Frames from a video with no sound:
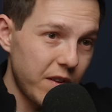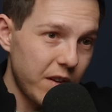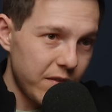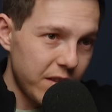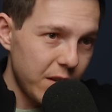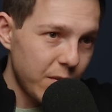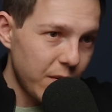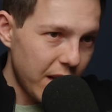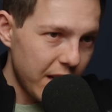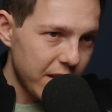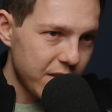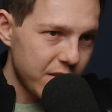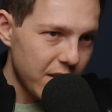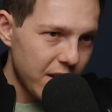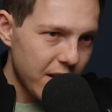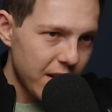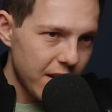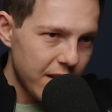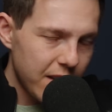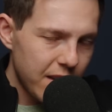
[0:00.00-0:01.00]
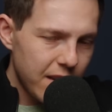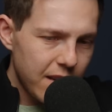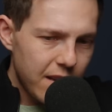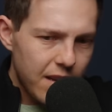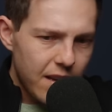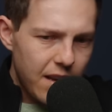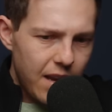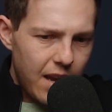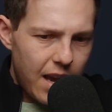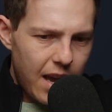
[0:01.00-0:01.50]
fifty when I saw it, mm
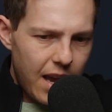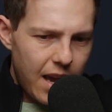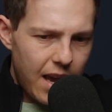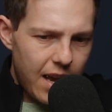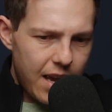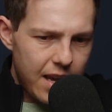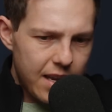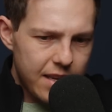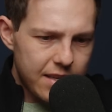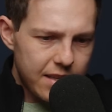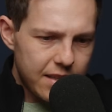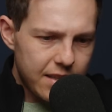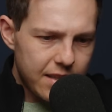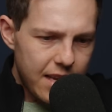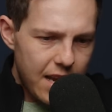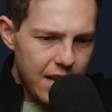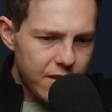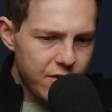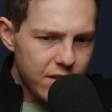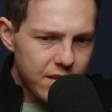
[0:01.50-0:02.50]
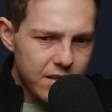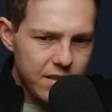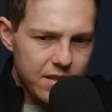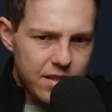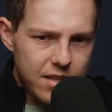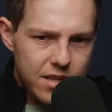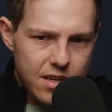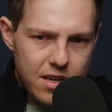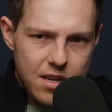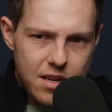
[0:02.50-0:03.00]
-hmm. and the agent
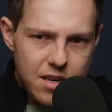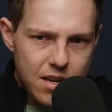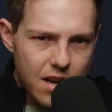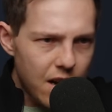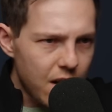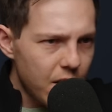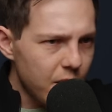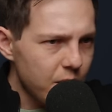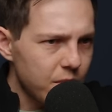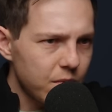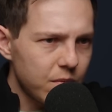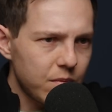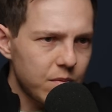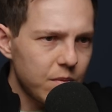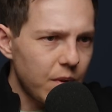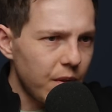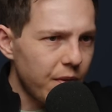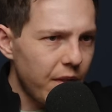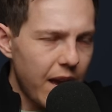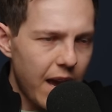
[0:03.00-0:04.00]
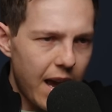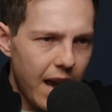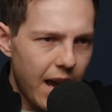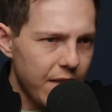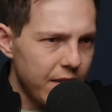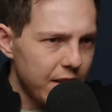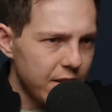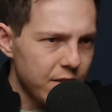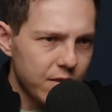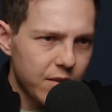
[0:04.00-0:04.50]
didn't know what they
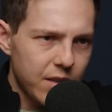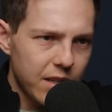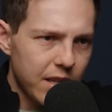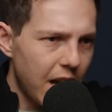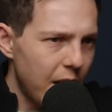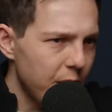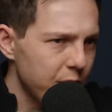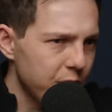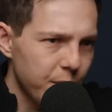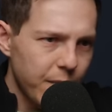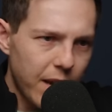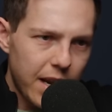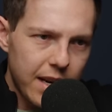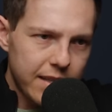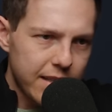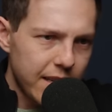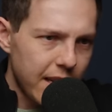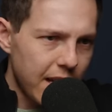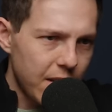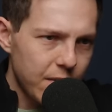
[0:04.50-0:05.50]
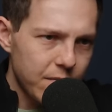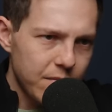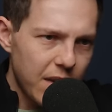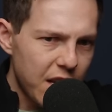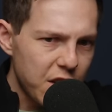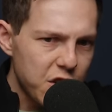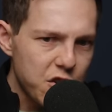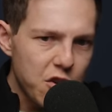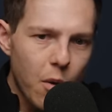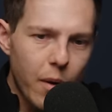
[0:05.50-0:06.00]
had. They just the guy was from out of town,
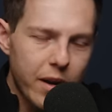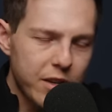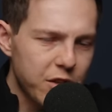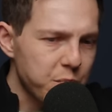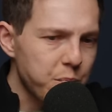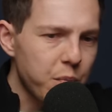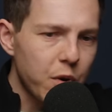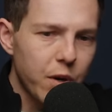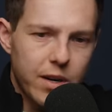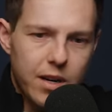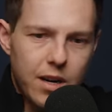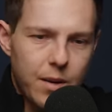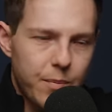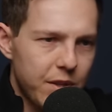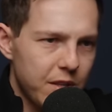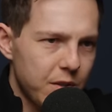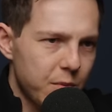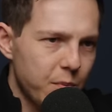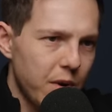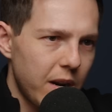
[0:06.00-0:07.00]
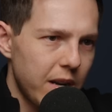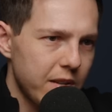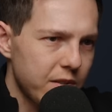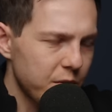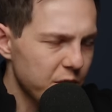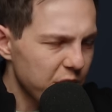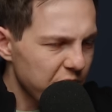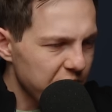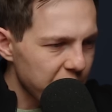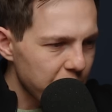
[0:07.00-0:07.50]
had no. I just put it up at this price.
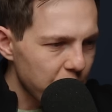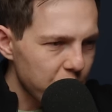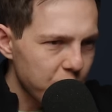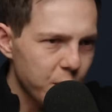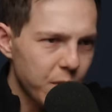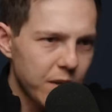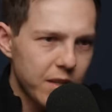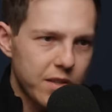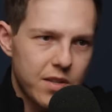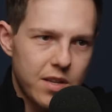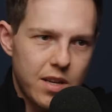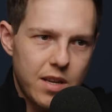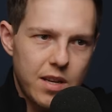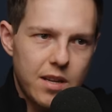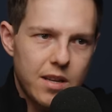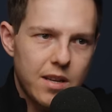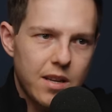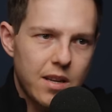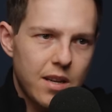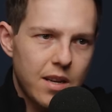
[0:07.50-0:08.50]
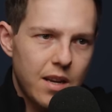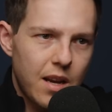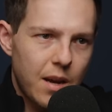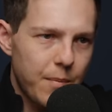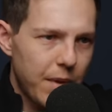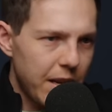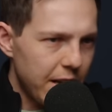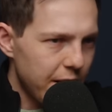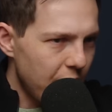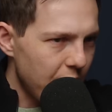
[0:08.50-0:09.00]
It was the first one to see it. I
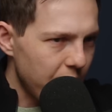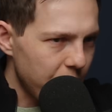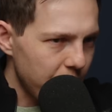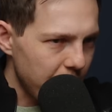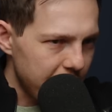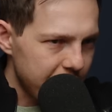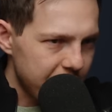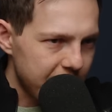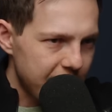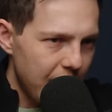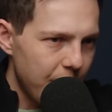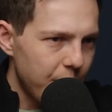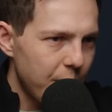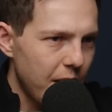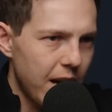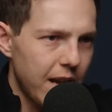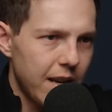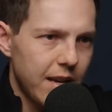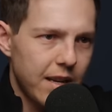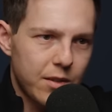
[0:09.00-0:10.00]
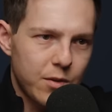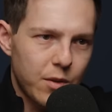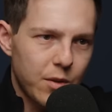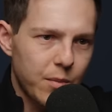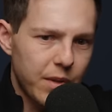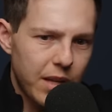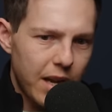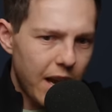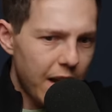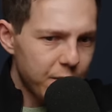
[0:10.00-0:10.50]
made an offer that same night, and I told
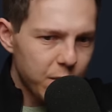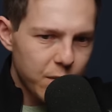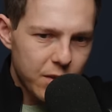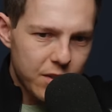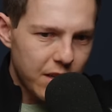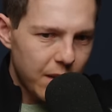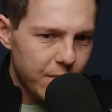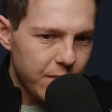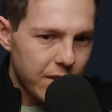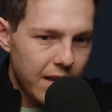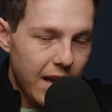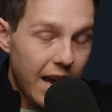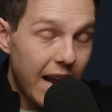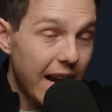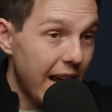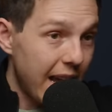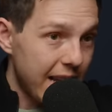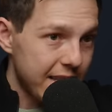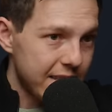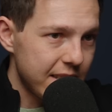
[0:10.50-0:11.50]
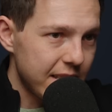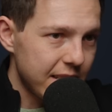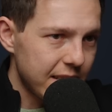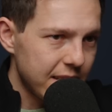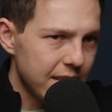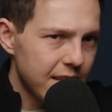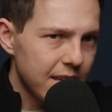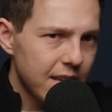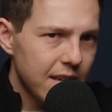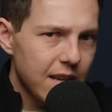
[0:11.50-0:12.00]
them they have to accept it at
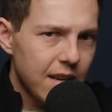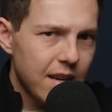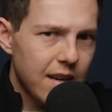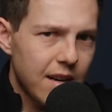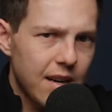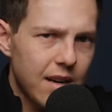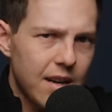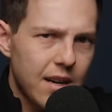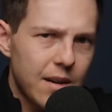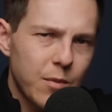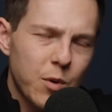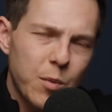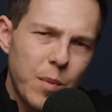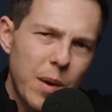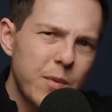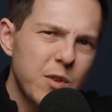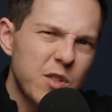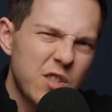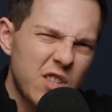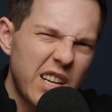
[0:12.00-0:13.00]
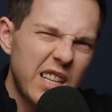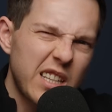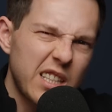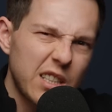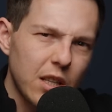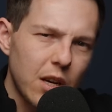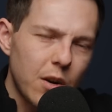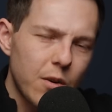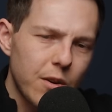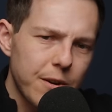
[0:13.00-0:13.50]
asking. Mm -hmm. um, or maybe slightly
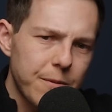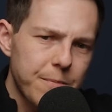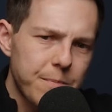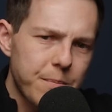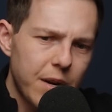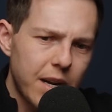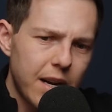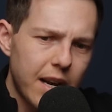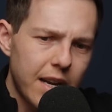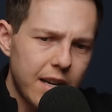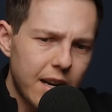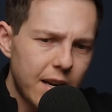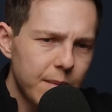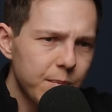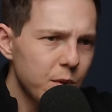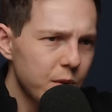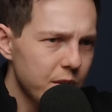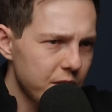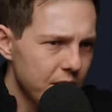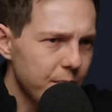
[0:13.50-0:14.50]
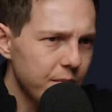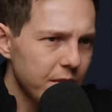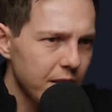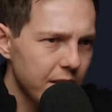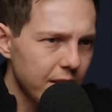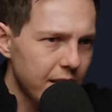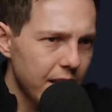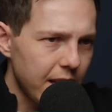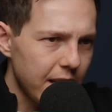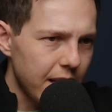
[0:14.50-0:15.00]
lower, but I got him to accept it
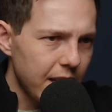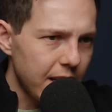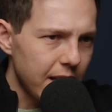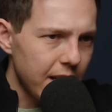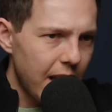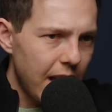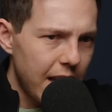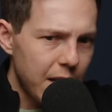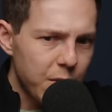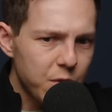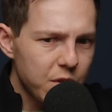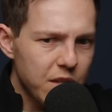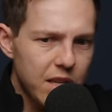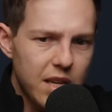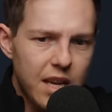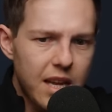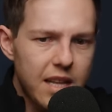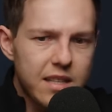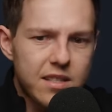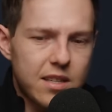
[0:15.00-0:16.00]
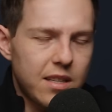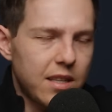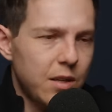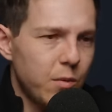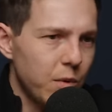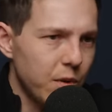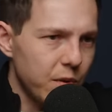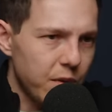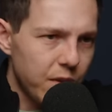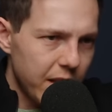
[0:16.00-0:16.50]
that night, and it was instantly
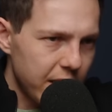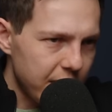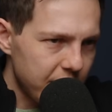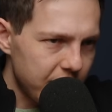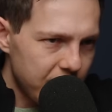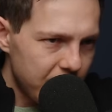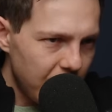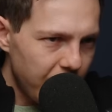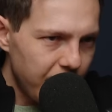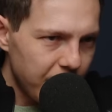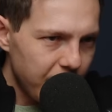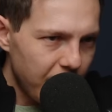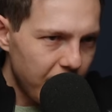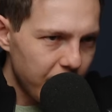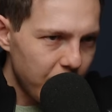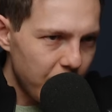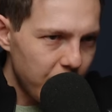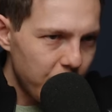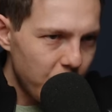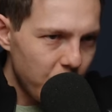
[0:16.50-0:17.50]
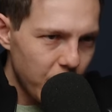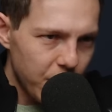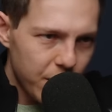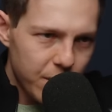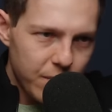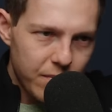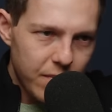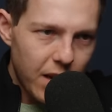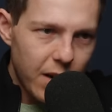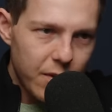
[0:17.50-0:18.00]
worth like seventy-five grand more
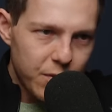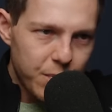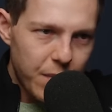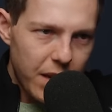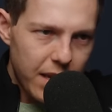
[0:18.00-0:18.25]
than I was